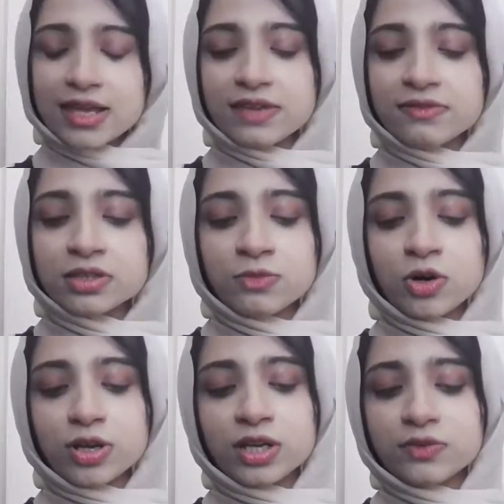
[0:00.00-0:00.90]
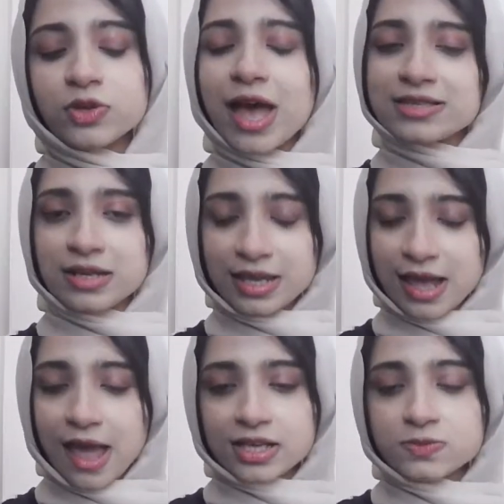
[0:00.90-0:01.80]
given the mock interview as an
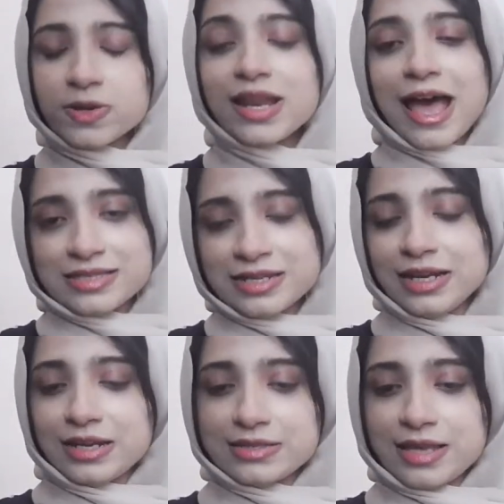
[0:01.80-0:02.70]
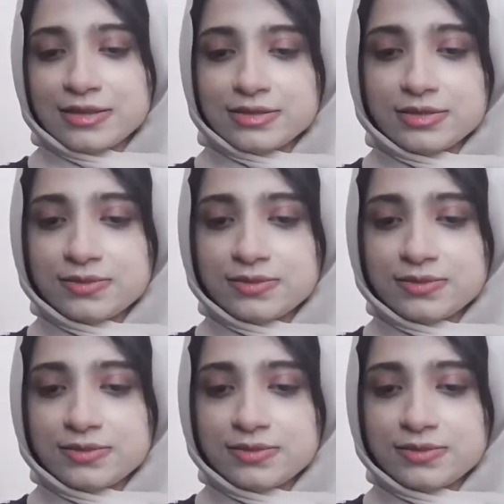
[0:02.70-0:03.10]
AI expert, as in data science.